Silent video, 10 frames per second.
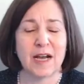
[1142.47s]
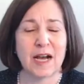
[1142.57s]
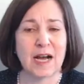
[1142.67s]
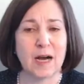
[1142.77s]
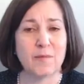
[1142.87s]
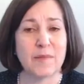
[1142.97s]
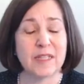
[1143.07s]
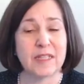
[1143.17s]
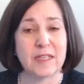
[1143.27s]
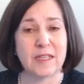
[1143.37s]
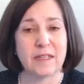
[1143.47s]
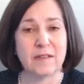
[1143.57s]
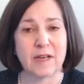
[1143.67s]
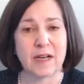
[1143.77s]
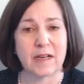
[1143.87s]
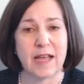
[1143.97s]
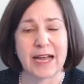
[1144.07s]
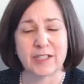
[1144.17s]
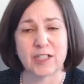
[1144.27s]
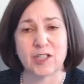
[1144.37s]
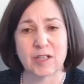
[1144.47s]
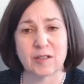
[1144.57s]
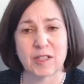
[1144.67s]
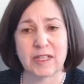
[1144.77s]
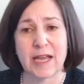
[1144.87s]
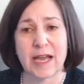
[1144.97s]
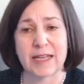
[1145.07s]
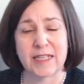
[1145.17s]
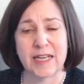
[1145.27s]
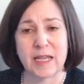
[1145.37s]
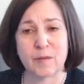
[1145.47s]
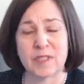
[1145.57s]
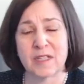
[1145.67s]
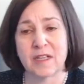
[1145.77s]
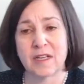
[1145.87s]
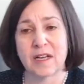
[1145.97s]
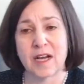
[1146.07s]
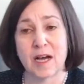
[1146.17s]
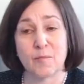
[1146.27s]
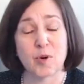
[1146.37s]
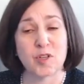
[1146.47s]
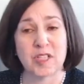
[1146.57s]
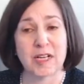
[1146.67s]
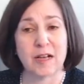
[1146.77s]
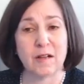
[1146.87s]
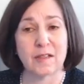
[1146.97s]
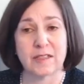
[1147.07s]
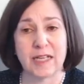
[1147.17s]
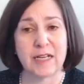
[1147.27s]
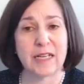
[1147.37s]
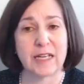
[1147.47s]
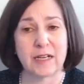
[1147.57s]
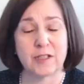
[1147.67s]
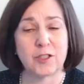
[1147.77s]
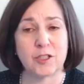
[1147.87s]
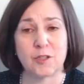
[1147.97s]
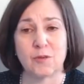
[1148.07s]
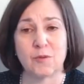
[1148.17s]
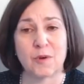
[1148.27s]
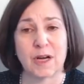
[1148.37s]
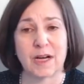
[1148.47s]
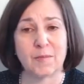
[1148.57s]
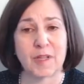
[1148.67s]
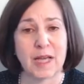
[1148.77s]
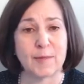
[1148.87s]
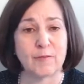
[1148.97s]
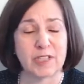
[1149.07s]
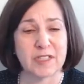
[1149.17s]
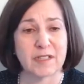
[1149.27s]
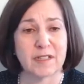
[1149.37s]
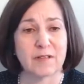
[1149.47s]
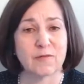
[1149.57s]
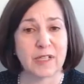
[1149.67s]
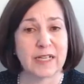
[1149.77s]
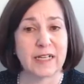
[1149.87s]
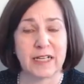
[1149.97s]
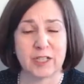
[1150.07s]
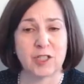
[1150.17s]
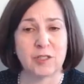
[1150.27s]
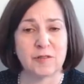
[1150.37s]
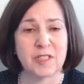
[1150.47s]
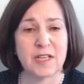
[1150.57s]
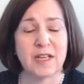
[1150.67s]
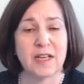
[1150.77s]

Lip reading: The Acting Chair Lee has named personnel dedicated to climate risk related issues.